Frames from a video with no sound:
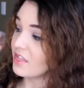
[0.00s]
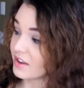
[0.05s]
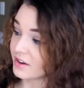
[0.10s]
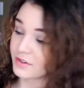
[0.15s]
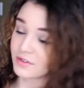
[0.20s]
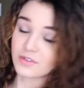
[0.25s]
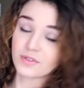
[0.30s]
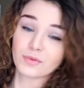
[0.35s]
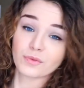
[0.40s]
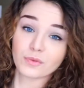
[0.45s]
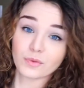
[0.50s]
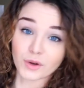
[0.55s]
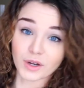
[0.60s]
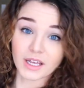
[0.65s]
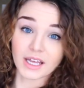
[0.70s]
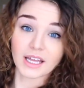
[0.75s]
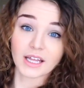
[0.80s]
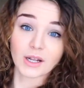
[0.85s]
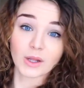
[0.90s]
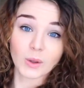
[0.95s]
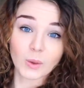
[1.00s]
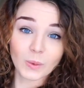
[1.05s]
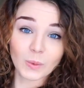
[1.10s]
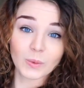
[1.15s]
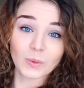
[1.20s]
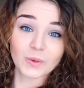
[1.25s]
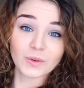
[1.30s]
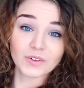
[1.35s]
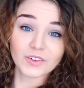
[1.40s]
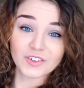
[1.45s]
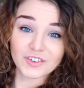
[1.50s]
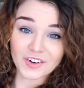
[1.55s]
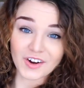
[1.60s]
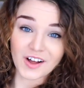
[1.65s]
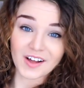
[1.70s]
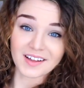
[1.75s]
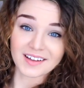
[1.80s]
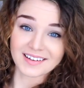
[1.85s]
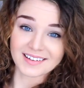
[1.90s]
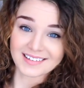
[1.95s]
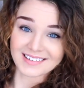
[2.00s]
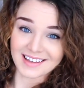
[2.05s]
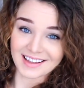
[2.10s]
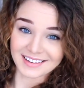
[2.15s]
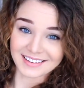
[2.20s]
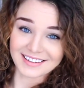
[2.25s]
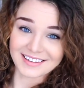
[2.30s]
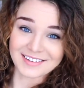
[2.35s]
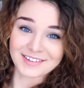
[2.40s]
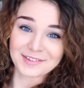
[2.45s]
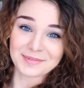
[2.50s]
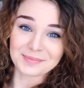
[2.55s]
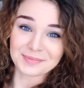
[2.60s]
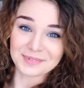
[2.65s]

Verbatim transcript: There's freaking cool drawings on this